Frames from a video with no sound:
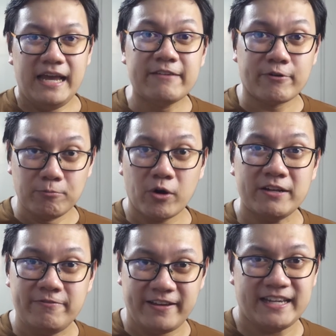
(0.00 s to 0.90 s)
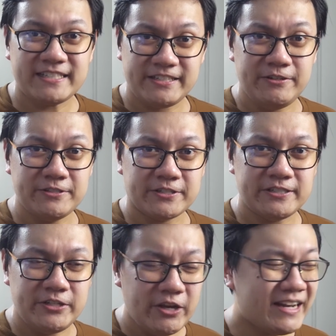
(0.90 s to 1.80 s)
And for more advanced
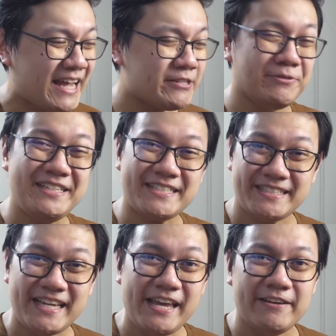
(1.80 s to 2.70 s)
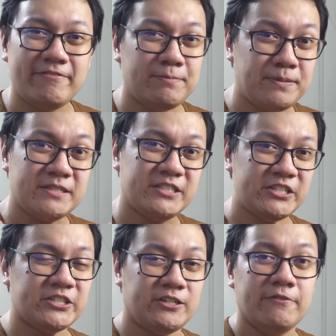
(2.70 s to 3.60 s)
users, you can actually save the
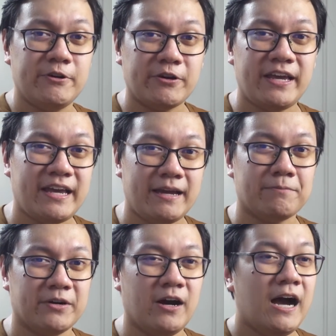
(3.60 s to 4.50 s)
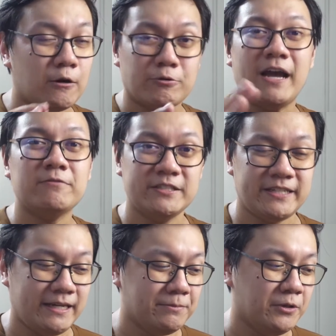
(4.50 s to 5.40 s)
position of your camera around the
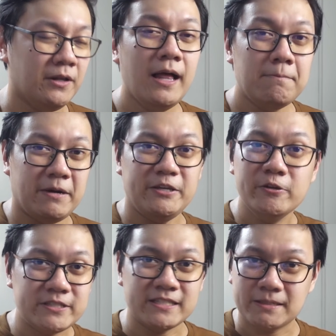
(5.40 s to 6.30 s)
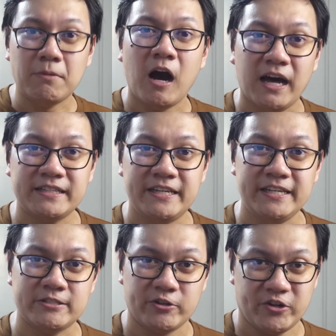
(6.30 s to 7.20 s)
table by using some
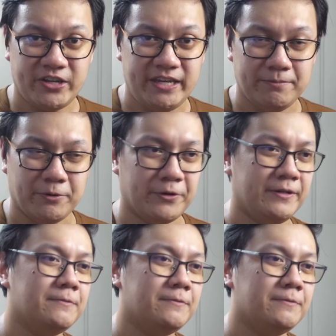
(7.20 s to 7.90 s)
hotkeys on your keyboard.